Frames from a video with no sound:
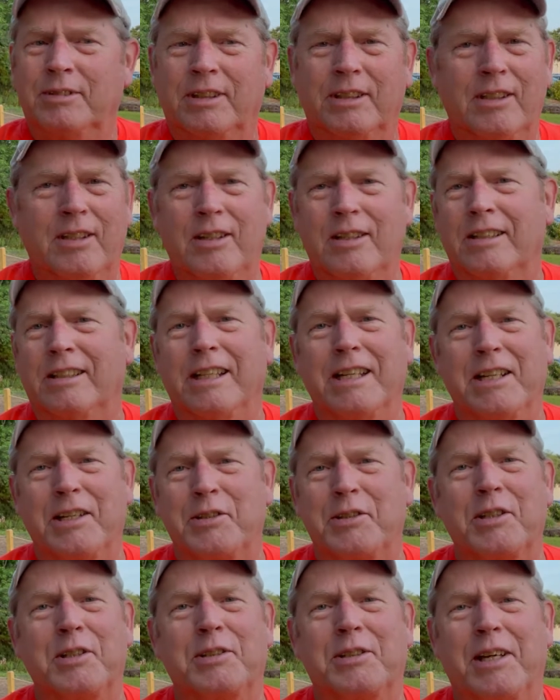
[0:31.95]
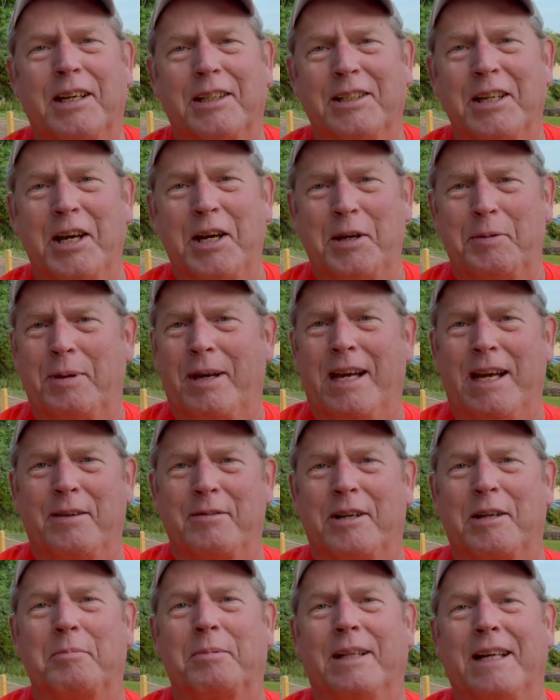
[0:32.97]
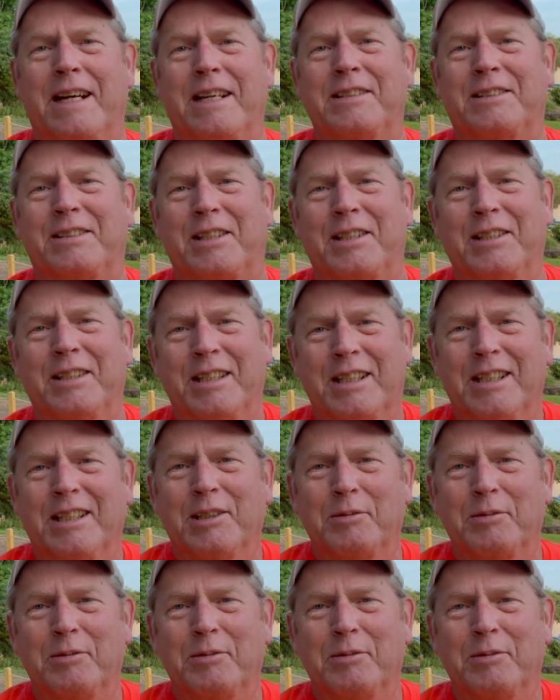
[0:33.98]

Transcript: Oh, and Glenna's just cutting up, having a blast here.